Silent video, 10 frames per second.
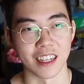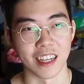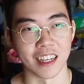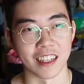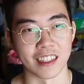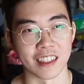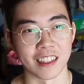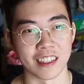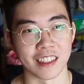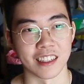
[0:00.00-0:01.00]
And
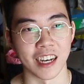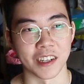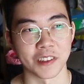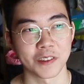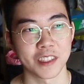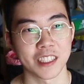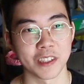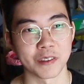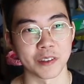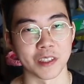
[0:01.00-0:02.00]
I don't really
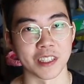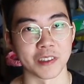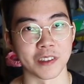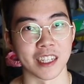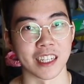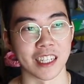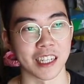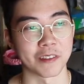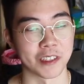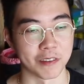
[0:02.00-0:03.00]
know if I want to do that. I kind
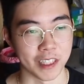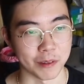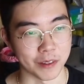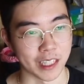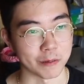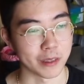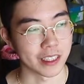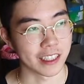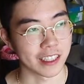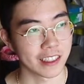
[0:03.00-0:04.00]
of want to run them
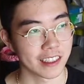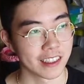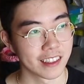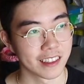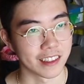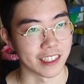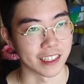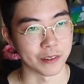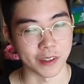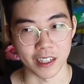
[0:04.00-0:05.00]
separately, like
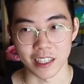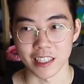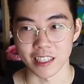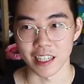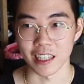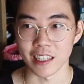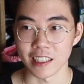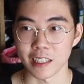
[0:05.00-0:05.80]
the fog lights and the headlights